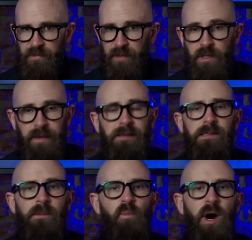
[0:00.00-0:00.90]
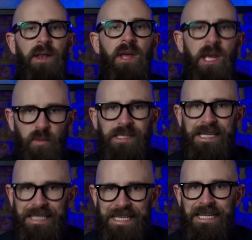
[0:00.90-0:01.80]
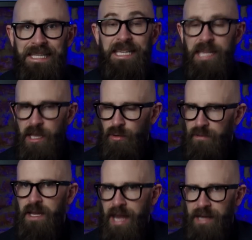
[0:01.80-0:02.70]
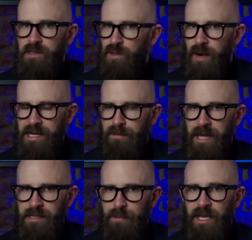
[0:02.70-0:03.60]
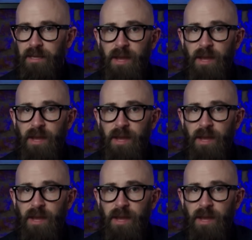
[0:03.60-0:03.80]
If 2001 was indeed the year of the next great pandemic,